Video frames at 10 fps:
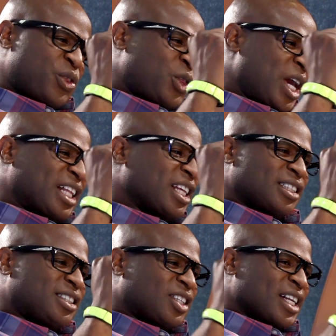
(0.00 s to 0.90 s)
thing
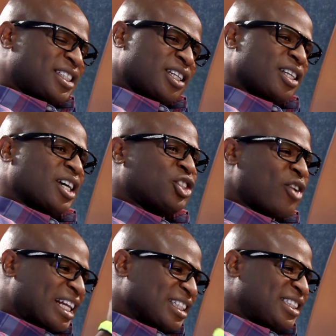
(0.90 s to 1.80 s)
that starts to
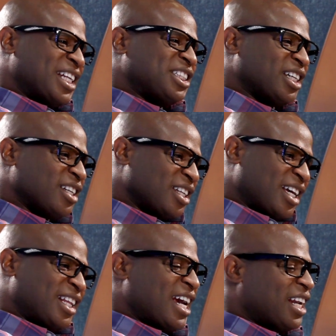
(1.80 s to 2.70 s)
attract attention,
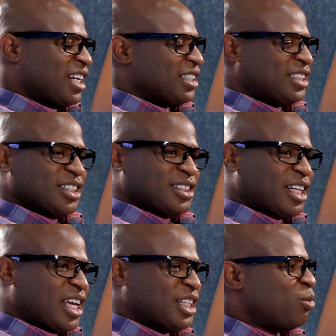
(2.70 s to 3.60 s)
and then it's just,
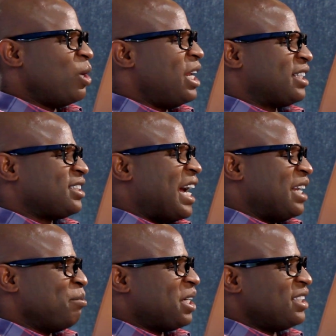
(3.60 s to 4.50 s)
it gets really
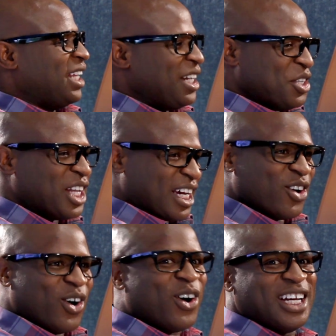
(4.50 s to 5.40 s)
exciting, because then you're like,
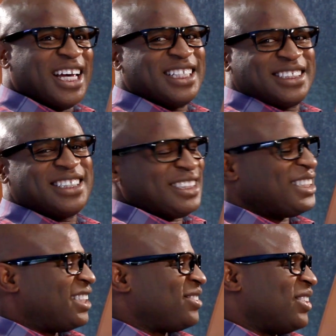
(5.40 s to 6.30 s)
oh yeah, this is
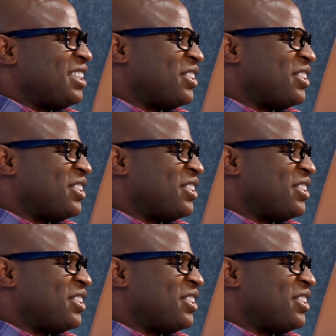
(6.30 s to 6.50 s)
really cool.